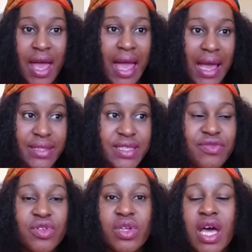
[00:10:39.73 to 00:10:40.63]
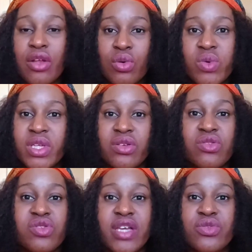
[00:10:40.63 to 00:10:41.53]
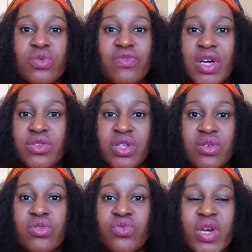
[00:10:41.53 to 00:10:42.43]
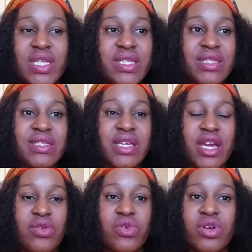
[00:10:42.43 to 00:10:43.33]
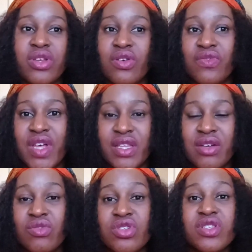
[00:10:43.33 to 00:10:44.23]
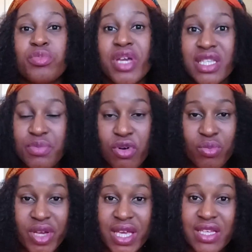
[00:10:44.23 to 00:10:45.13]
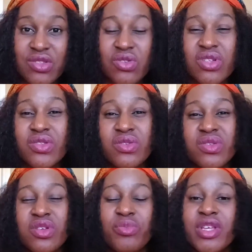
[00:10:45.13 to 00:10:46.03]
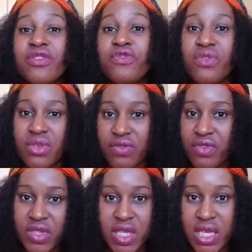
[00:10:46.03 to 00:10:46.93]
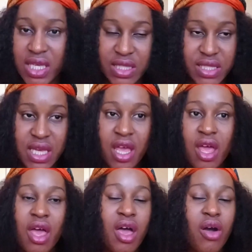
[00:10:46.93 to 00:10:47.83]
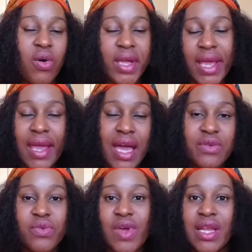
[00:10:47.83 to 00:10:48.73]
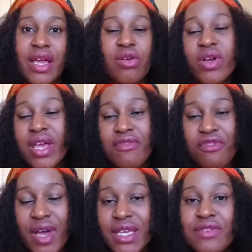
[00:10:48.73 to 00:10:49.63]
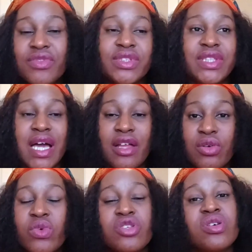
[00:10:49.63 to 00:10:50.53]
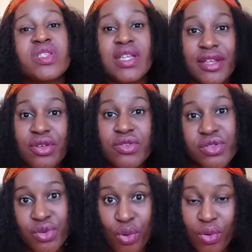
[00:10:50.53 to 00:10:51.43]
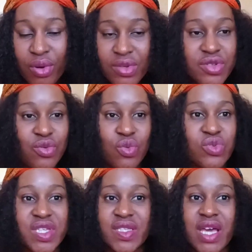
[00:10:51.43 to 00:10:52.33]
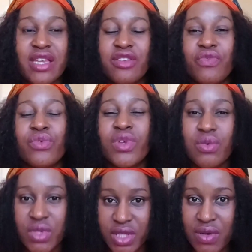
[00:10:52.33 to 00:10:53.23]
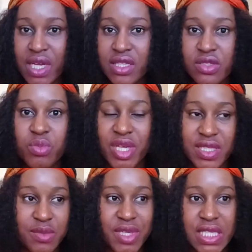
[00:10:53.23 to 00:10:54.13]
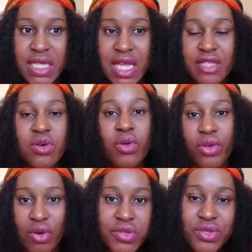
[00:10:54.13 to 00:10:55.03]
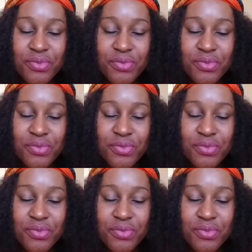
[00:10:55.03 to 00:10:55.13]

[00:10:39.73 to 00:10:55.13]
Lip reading: And even on Halloween, they don't try to overdo it. They don't do anything scary or any of that. They could just paint pumpkins or just do something fun for the kids. Okay, and we are like, okay, fine, even the Halloween, just let us know, so we'll decide if we really want our kids to participate in that or not.